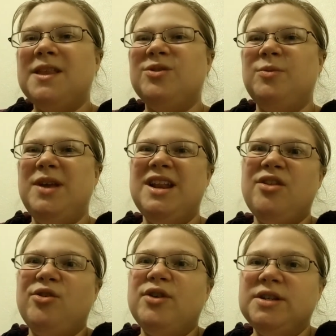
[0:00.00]
So it'll be
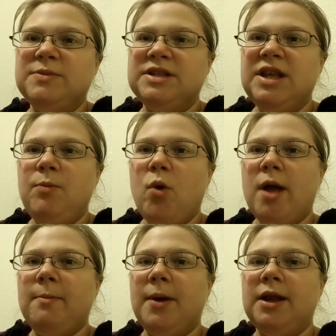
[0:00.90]
another Christmas themed
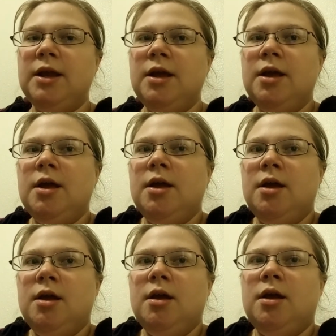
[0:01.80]
one, but
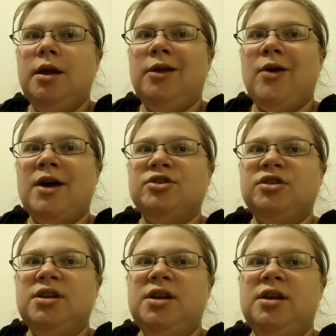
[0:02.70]
it'll
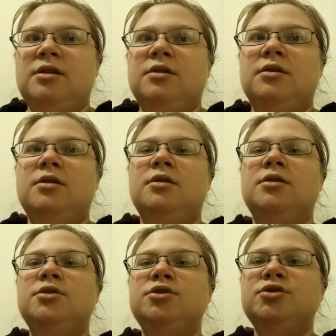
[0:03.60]
actually
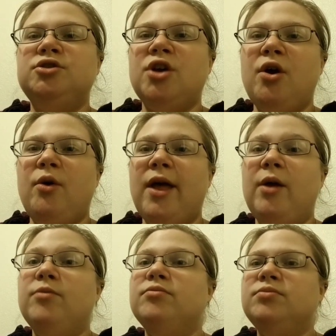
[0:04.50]
show
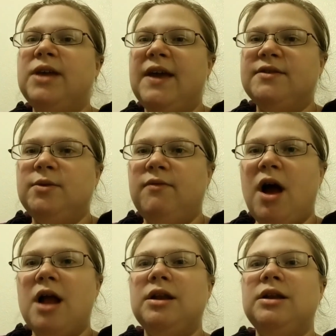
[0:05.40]
gifts we've
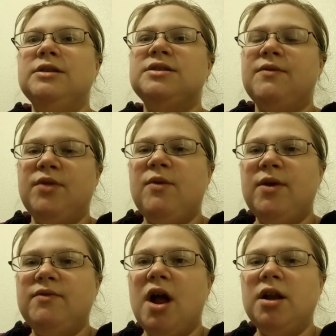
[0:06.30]
gotten and stuff that
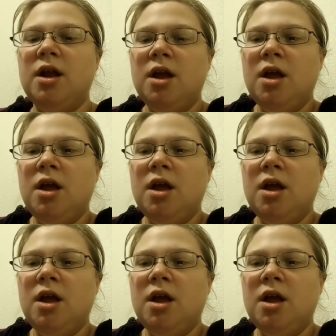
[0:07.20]
we've done,